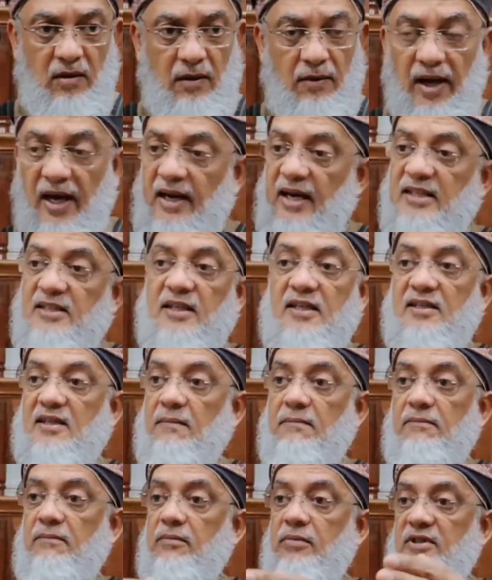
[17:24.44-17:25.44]
Unless there is
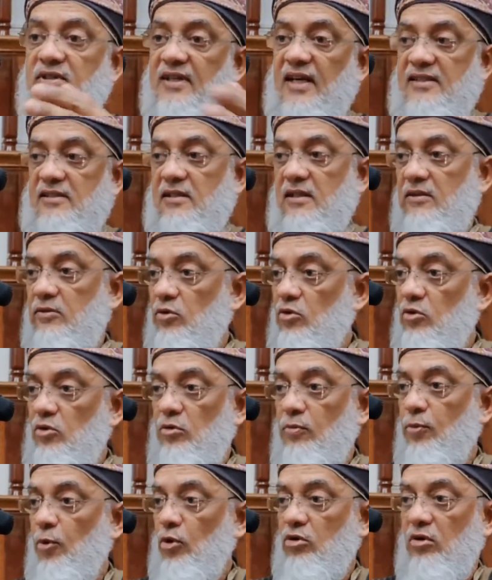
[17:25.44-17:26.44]
some disaster,
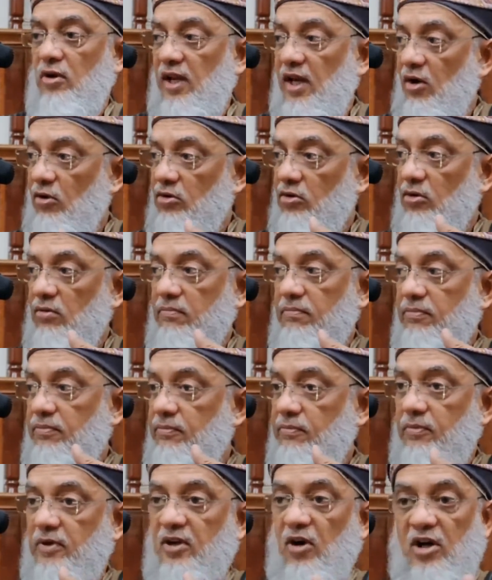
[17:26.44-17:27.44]
you broke your leg or you're
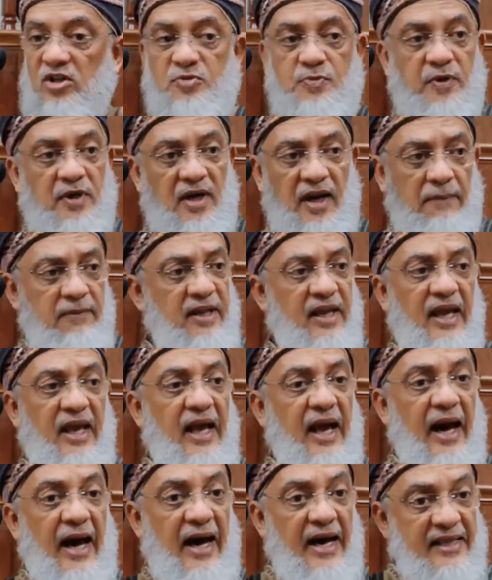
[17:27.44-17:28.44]
in a hospital. I mean,
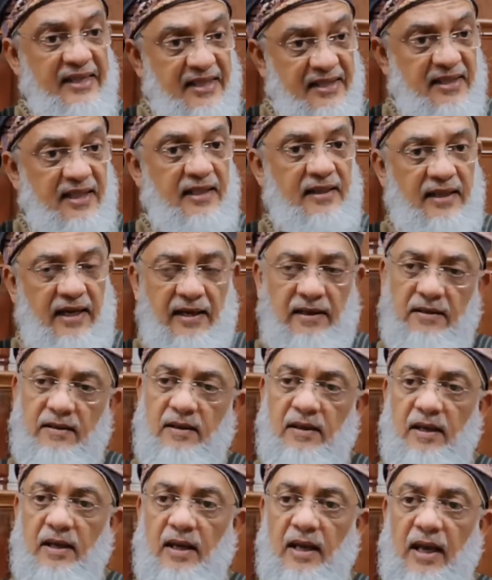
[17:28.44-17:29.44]
other than that,
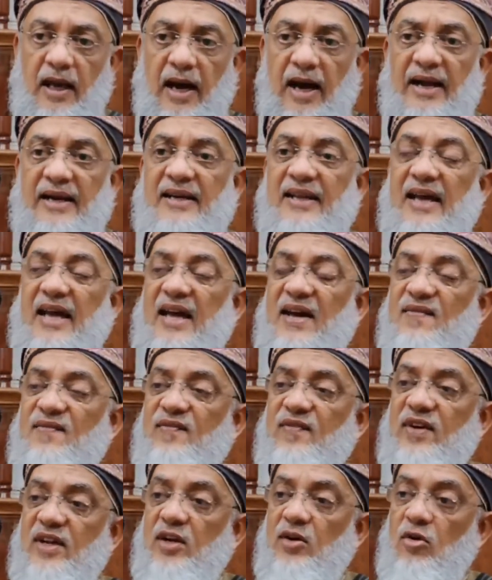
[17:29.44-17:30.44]
under
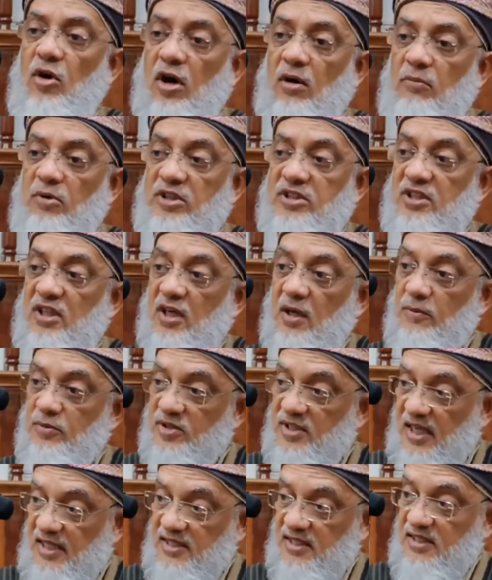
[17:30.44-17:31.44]
every normal
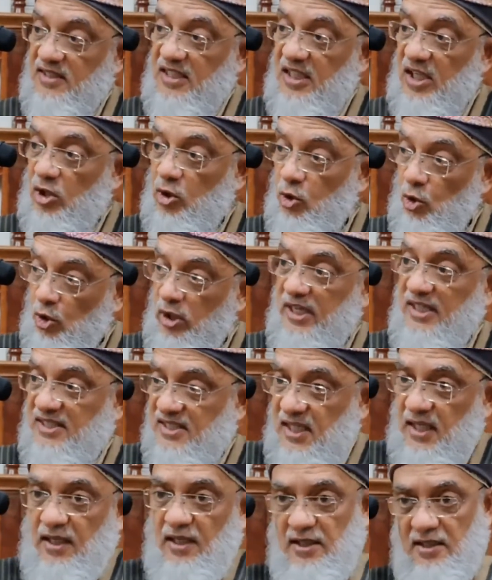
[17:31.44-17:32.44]
circumstances, including
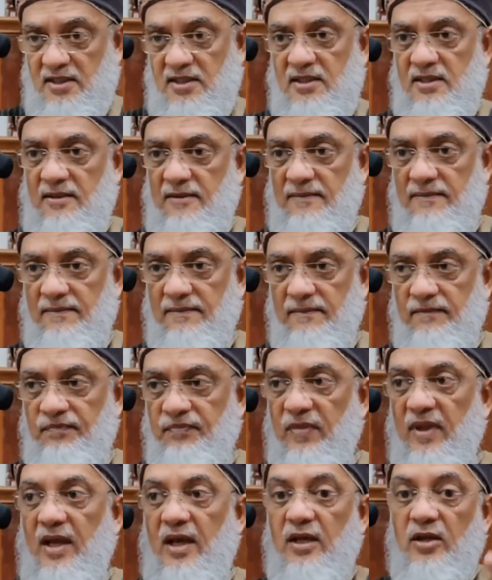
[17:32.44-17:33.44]
sickness,
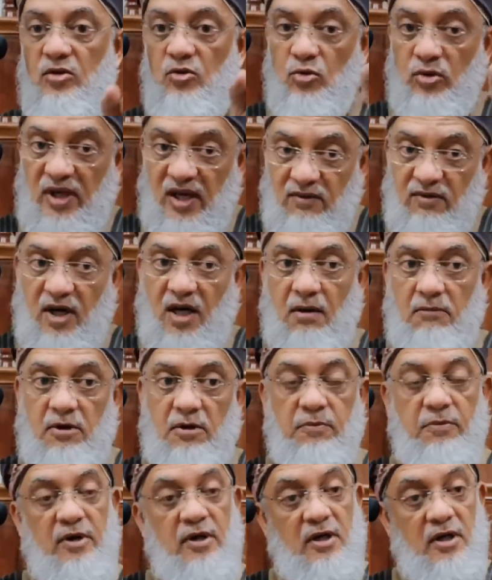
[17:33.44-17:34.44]
you gave a
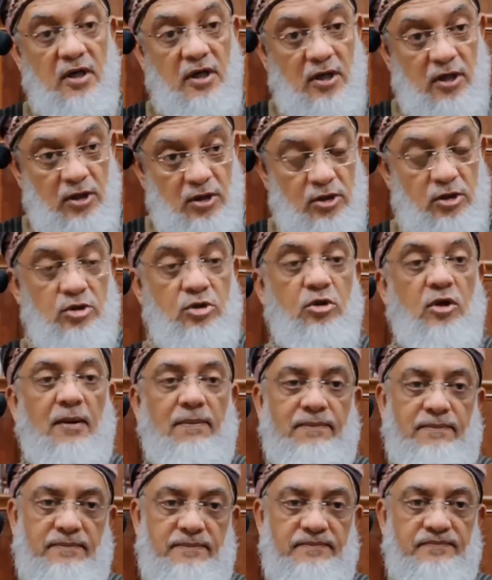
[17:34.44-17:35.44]
commitment, show
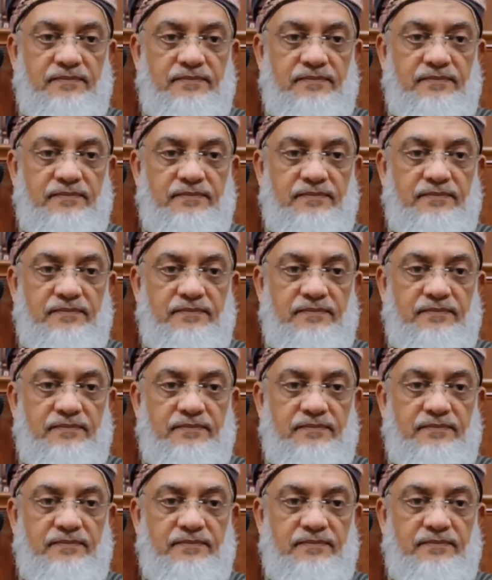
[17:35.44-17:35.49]
up.